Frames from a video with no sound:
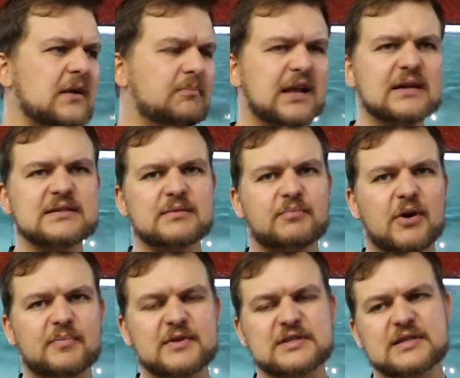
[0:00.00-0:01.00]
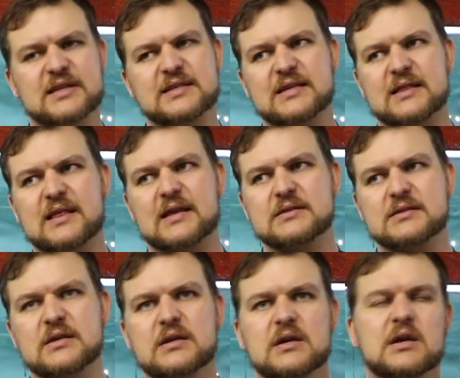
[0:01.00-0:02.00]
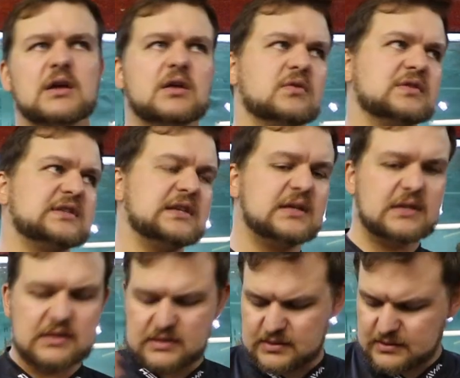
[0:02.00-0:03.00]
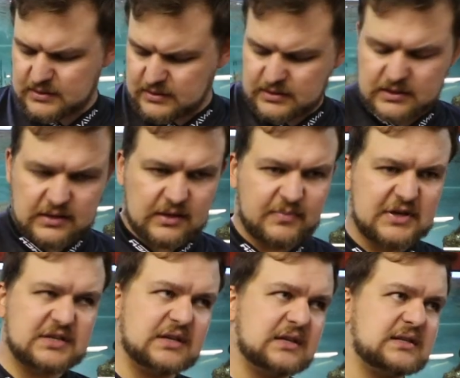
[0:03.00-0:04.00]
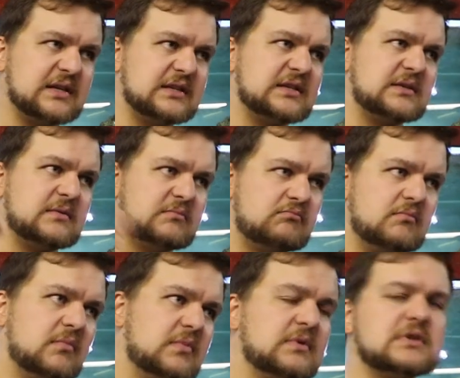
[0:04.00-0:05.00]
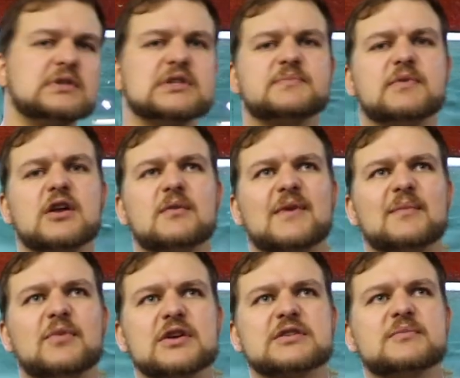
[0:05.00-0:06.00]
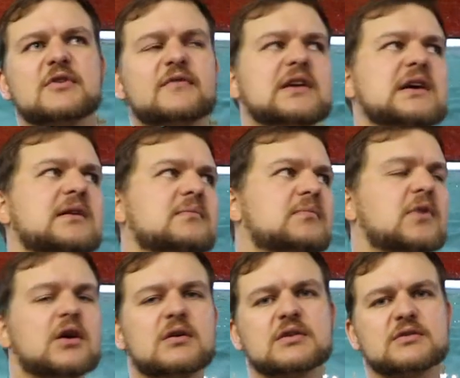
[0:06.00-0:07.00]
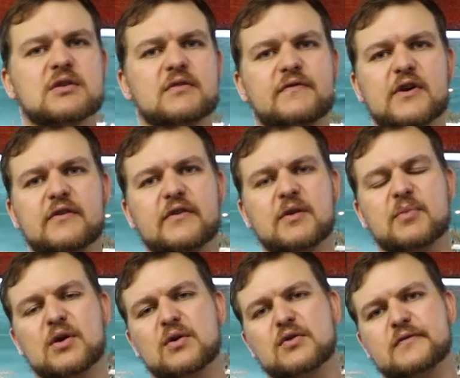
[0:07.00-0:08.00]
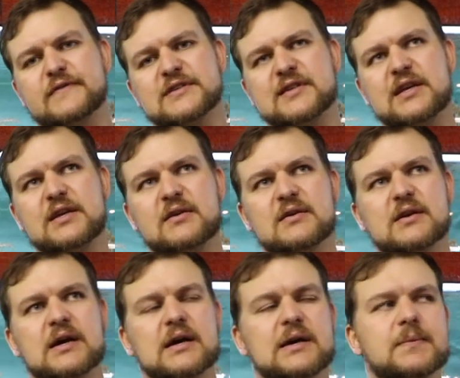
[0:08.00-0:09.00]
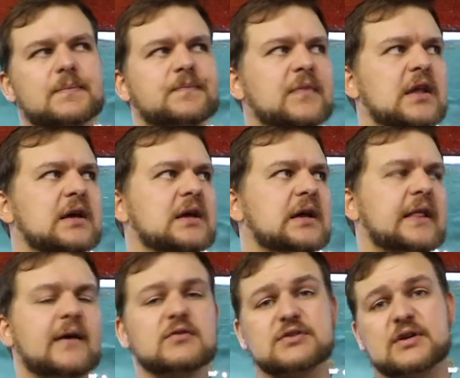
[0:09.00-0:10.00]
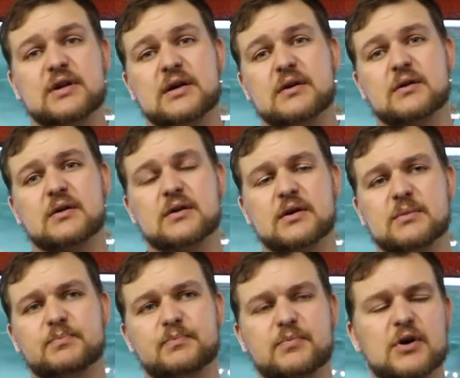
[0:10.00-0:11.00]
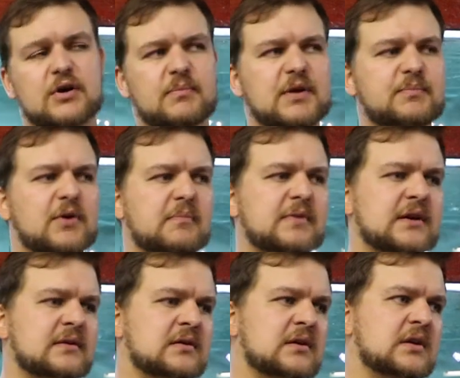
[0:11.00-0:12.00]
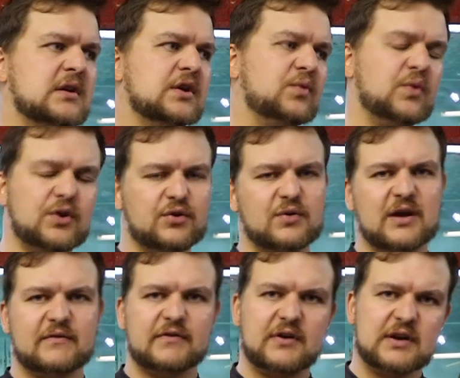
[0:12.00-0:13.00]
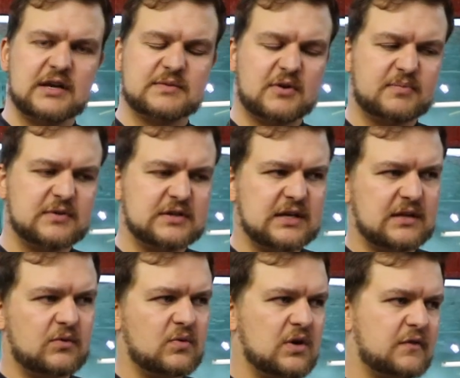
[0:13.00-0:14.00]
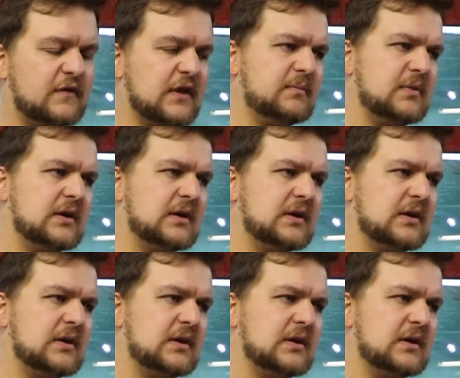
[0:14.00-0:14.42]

Plugs and poppers and things like that. You'll see the picture that sits just below my bottom over here. Marcus got a very, very big one off his ski. That was on a big popper. We do have very nice poppers here that will work for them.